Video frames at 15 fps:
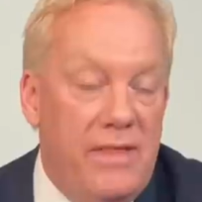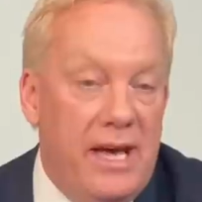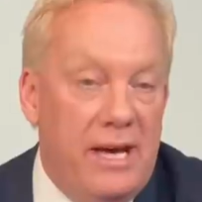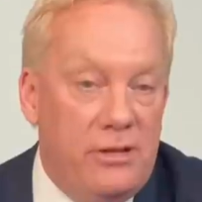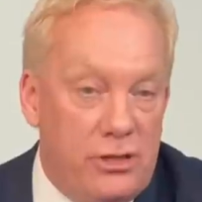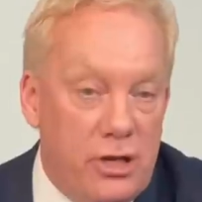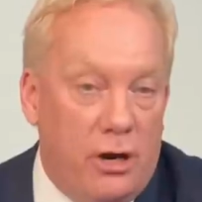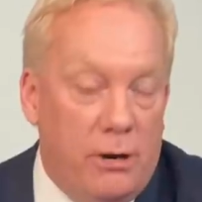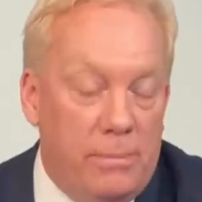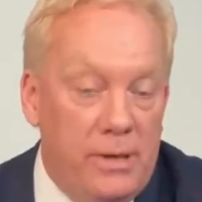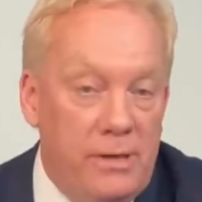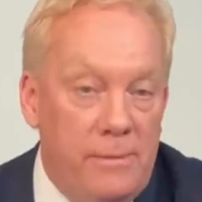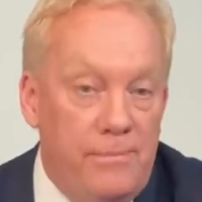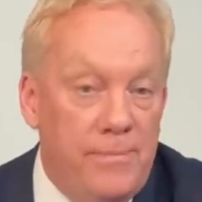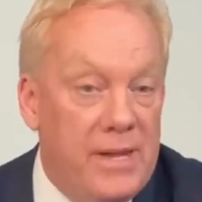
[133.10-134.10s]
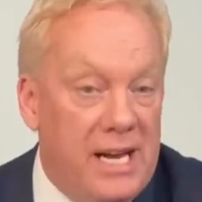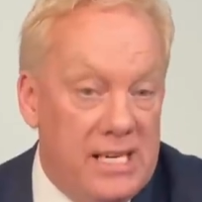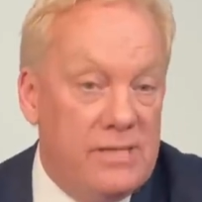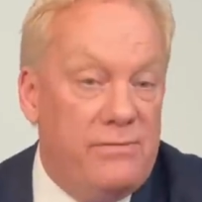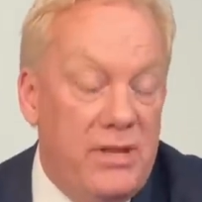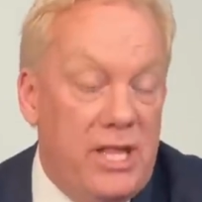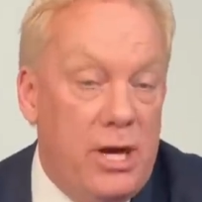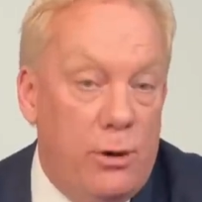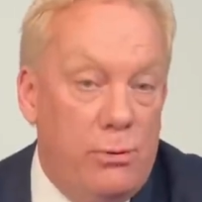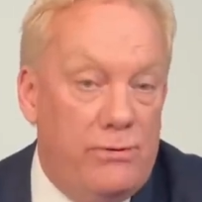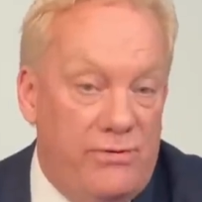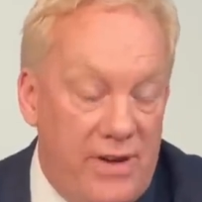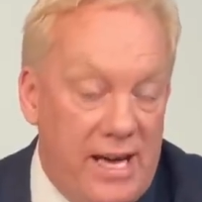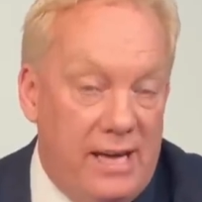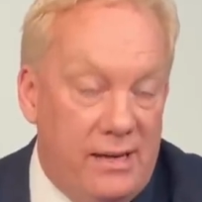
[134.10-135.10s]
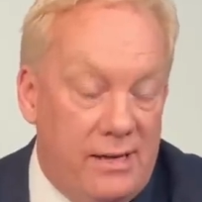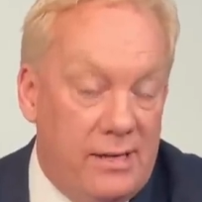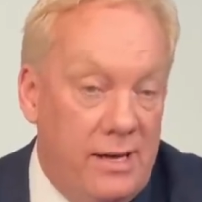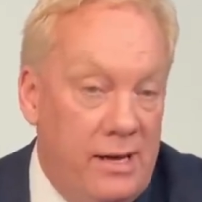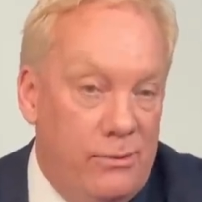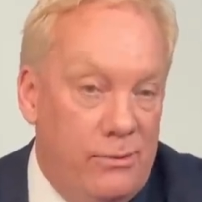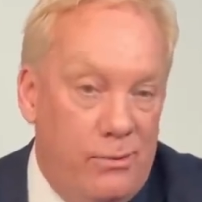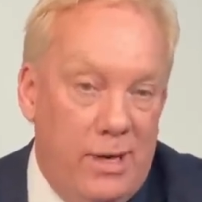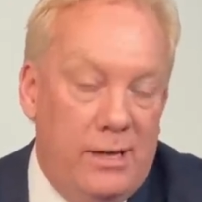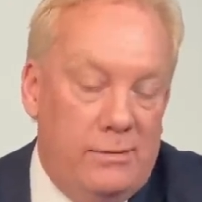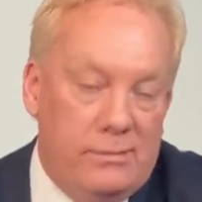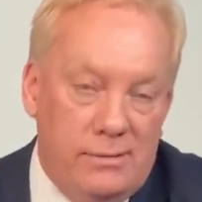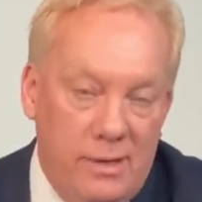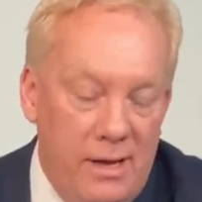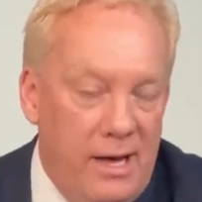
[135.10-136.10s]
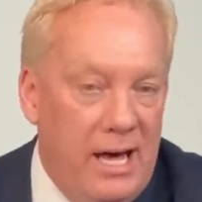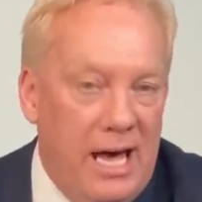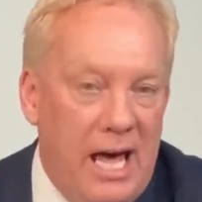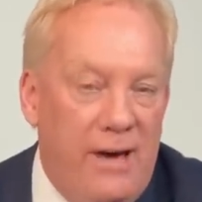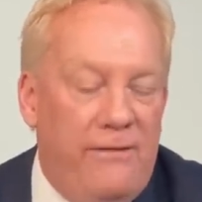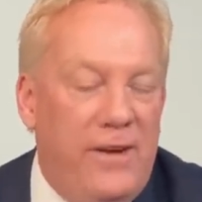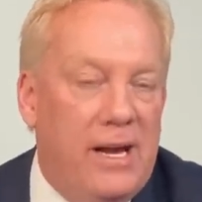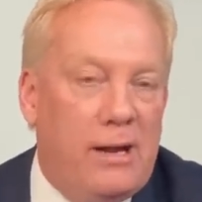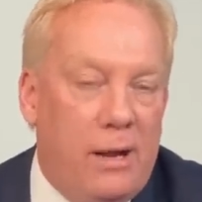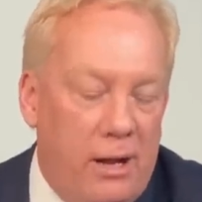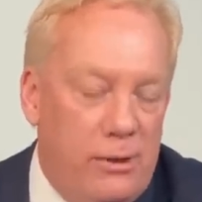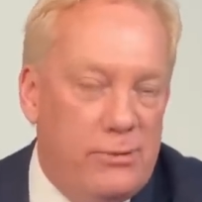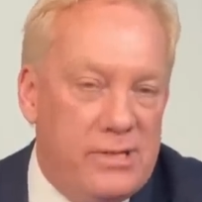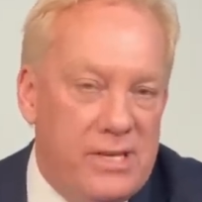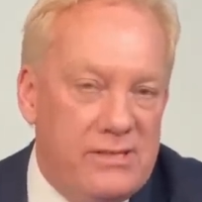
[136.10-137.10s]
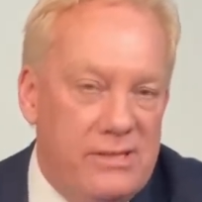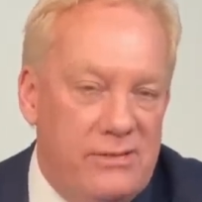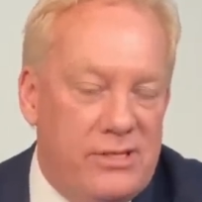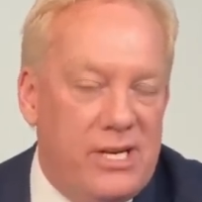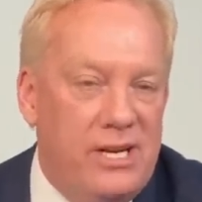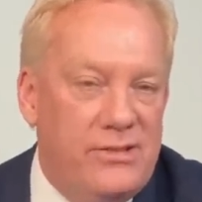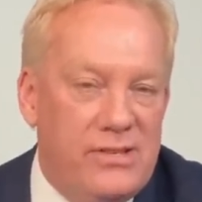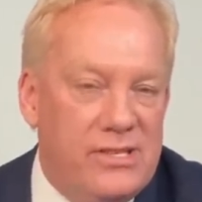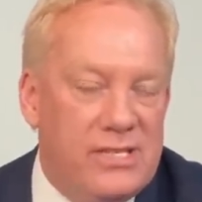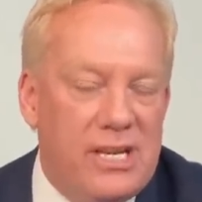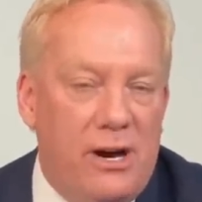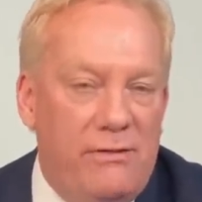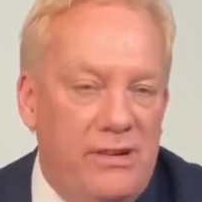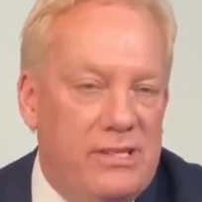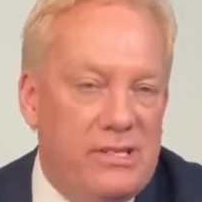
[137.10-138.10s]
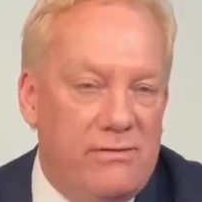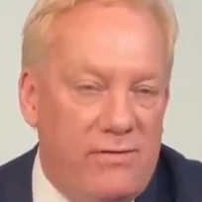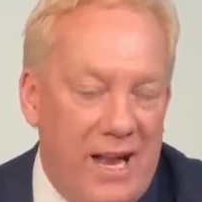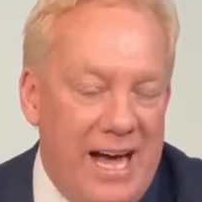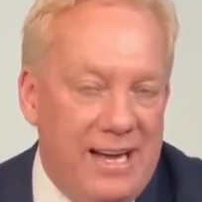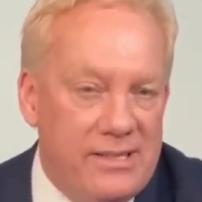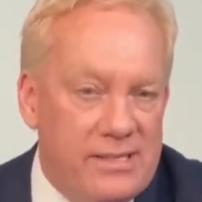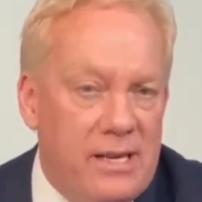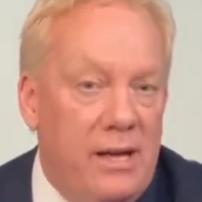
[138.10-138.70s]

their job. As for the old Vic, well, if it closes and turns itself into flats,